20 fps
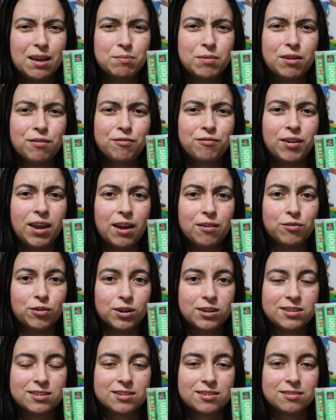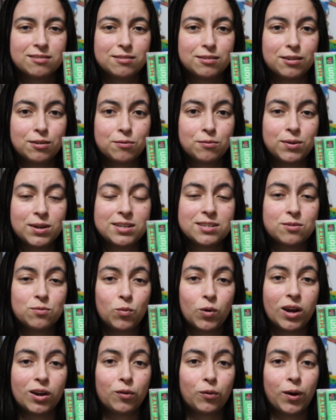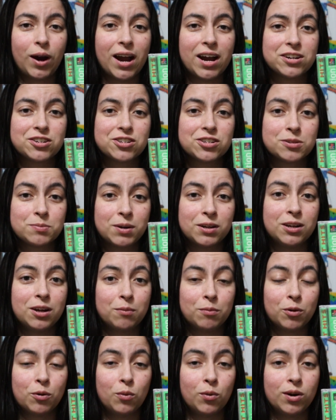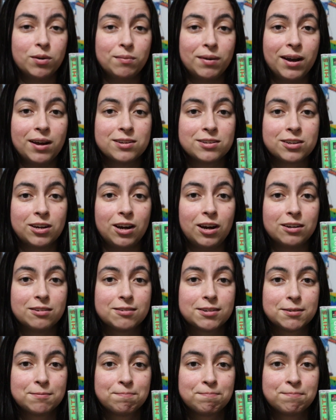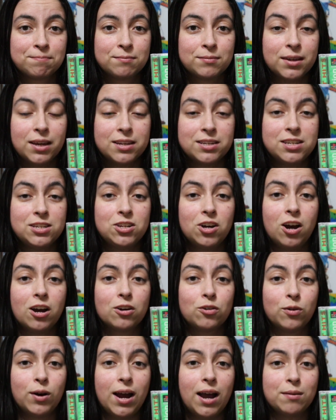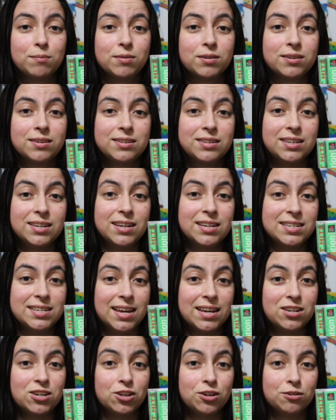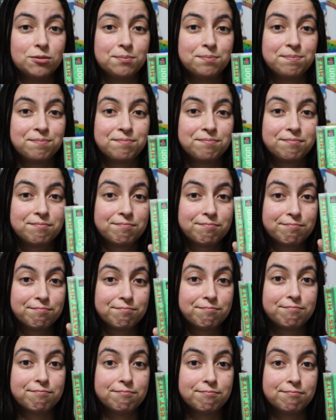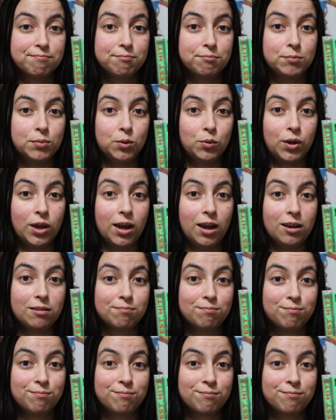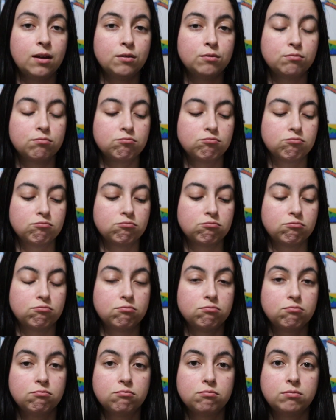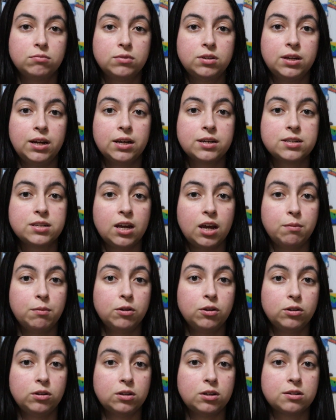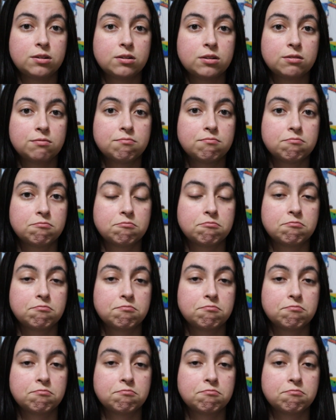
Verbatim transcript: and my favorite, the reason why Crash is my number one mascot, is he talked crap to Nintendo. Booyah. Now, the next game on the list,